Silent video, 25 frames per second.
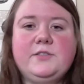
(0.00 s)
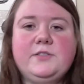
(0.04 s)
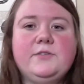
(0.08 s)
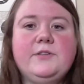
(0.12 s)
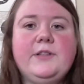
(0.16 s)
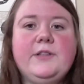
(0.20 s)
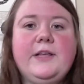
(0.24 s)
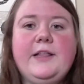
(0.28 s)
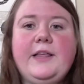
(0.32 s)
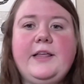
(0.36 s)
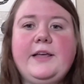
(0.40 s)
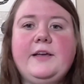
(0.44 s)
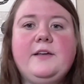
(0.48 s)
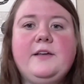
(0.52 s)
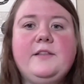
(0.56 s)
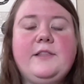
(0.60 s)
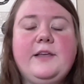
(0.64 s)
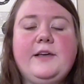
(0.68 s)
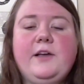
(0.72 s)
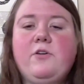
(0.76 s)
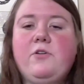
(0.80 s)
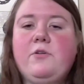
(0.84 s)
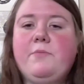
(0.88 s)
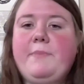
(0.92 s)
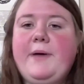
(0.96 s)
So
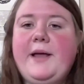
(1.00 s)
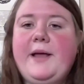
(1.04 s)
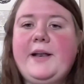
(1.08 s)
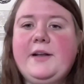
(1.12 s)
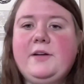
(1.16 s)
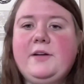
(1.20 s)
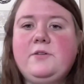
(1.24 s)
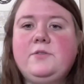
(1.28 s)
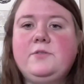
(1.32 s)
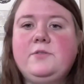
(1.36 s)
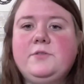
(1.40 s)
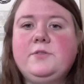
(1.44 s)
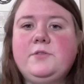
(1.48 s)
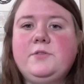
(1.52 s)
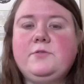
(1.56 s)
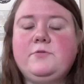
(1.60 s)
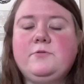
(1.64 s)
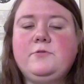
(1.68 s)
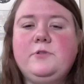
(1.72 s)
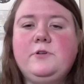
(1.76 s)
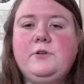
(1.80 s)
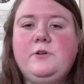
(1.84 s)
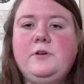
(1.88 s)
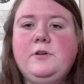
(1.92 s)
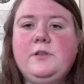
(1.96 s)
they go to medical
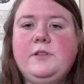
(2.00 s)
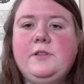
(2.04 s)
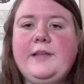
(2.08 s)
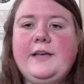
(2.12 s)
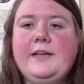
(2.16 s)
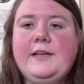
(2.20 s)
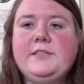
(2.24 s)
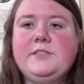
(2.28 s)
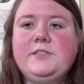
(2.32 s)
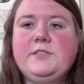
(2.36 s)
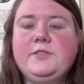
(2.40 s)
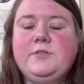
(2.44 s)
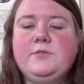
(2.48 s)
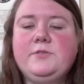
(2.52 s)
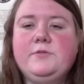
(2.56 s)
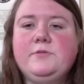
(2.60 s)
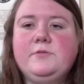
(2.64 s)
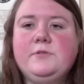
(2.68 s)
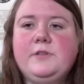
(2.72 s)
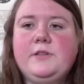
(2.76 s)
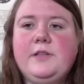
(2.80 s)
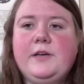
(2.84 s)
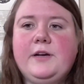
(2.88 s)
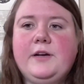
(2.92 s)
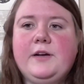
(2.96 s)
school, they
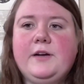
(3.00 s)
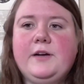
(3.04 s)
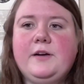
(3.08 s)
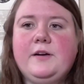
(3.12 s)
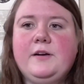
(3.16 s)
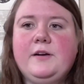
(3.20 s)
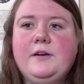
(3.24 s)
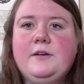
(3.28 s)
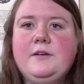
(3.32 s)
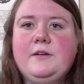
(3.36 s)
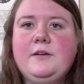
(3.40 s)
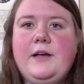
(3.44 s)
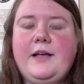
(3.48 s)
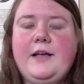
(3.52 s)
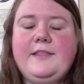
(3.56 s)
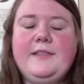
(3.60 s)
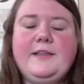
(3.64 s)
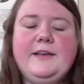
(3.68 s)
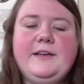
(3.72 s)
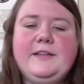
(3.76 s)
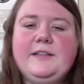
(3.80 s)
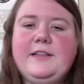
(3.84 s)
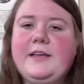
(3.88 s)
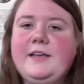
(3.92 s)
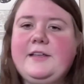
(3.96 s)
do their, I
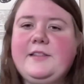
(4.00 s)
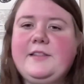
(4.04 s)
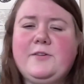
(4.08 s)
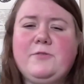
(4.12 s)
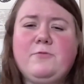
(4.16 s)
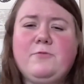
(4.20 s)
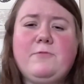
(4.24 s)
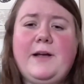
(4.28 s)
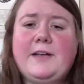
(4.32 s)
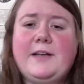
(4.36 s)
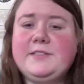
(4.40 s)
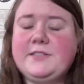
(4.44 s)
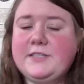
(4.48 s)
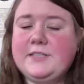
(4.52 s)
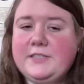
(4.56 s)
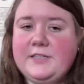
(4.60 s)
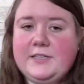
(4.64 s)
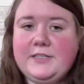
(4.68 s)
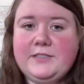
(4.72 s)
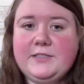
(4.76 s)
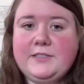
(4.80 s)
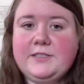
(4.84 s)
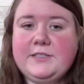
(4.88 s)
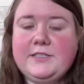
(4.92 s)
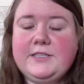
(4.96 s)
think like their
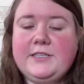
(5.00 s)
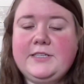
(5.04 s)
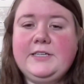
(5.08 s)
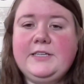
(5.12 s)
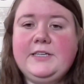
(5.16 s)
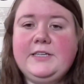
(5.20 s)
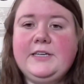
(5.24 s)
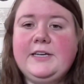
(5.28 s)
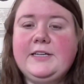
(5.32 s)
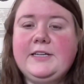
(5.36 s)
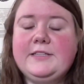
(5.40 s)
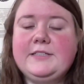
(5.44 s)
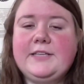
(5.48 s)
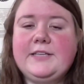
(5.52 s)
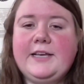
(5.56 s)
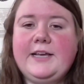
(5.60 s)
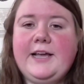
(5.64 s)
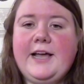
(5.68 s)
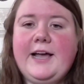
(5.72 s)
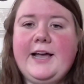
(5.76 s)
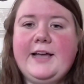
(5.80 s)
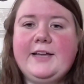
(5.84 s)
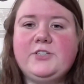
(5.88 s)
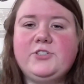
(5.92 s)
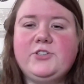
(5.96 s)
residency in
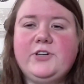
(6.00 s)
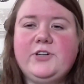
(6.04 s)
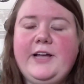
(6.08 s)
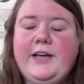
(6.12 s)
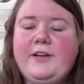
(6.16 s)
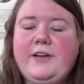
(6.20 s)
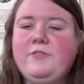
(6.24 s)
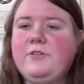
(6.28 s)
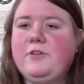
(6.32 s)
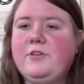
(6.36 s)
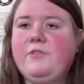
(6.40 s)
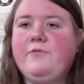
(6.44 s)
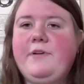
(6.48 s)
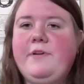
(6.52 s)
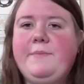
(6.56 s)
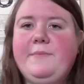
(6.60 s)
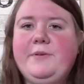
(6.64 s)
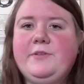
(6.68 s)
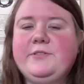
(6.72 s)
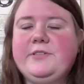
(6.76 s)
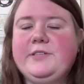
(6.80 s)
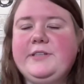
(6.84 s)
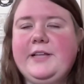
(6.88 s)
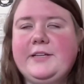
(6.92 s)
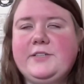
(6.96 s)
psychiatry. I don't know if I'm
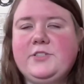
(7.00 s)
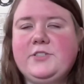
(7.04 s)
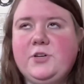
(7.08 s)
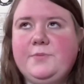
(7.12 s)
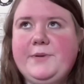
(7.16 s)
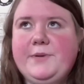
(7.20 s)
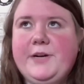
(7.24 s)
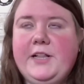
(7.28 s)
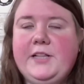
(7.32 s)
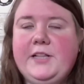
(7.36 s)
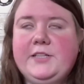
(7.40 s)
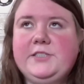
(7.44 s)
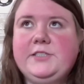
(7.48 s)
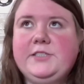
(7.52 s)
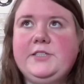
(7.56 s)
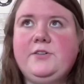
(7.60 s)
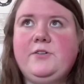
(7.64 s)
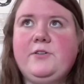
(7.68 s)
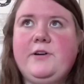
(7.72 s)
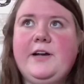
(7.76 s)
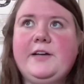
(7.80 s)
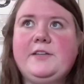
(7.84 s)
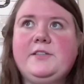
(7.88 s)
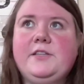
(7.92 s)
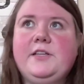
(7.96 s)
using that terminology
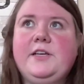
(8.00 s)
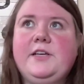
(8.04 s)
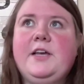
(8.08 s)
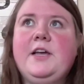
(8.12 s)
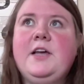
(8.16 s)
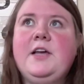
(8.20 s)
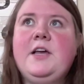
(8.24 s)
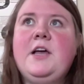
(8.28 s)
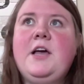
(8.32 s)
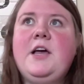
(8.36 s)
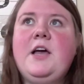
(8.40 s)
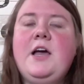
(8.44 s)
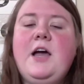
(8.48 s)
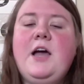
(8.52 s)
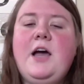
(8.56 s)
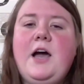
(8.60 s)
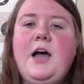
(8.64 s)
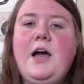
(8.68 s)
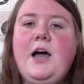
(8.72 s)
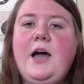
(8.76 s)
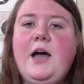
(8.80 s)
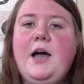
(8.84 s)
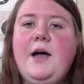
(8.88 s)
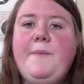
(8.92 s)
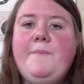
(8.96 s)
correctly.
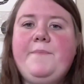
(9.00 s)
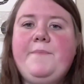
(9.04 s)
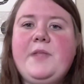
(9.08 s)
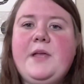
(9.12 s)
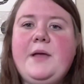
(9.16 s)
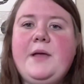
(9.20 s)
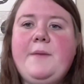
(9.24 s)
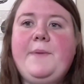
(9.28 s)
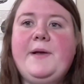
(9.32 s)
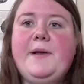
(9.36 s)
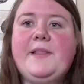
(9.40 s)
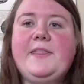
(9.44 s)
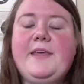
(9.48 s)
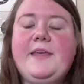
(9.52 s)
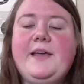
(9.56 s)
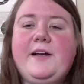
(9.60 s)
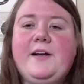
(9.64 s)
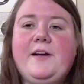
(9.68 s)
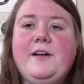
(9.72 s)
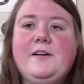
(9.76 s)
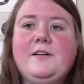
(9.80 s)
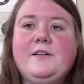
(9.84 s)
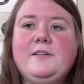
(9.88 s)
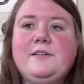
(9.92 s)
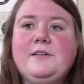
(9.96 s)
But
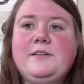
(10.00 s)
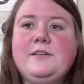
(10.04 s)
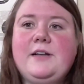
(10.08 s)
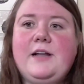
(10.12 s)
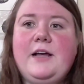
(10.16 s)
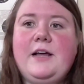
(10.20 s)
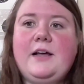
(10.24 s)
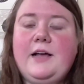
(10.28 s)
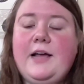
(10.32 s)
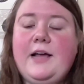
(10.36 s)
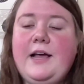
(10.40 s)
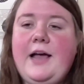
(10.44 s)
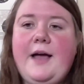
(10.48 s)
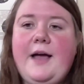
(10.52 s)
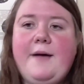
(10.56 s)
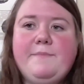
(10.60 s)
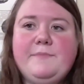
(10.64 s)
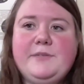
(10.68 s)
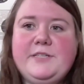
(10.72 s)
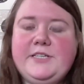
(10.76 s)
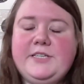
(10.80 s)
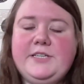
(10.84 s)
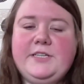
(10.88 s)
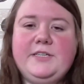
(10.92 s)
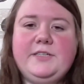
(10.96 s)
they're
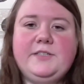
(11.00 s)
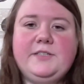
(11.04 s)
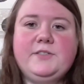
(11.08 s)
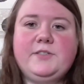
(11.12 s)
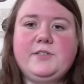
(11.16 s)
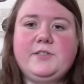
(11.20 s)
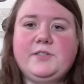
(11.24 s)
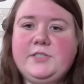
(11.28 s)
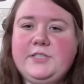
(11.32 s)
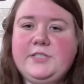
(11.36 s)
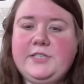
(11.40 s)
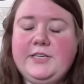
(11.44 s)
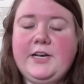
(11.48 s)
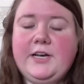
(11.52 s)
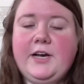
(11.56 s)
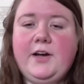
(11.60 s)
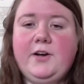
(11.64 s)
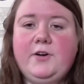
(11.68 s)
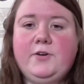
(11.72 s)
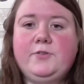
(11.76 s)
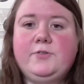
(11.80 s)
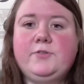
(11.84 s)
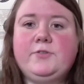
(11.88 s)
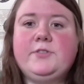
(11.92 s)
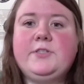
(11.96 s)
MDs or
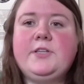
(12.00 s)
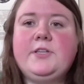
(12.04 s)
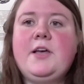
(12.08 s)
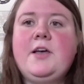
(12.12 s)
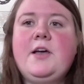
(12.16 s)
DOs.